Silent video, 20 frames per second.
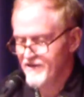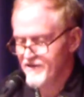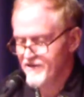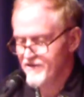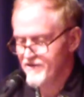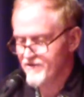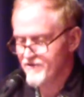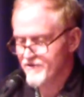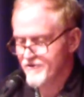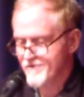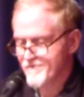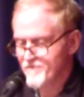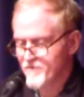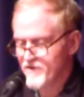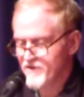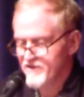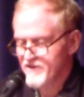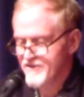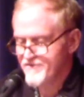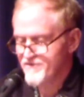Here,
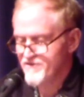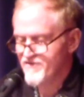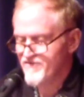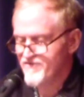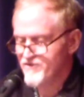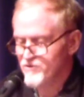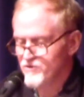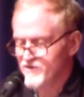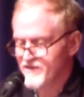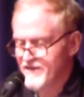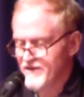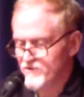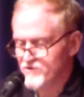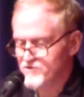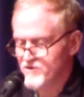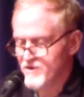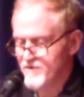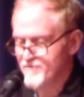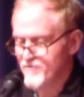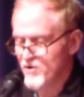even the field
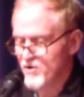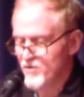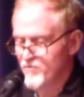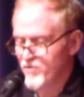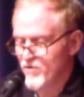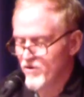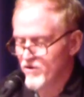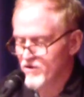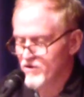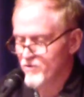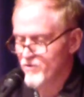house on the ballpark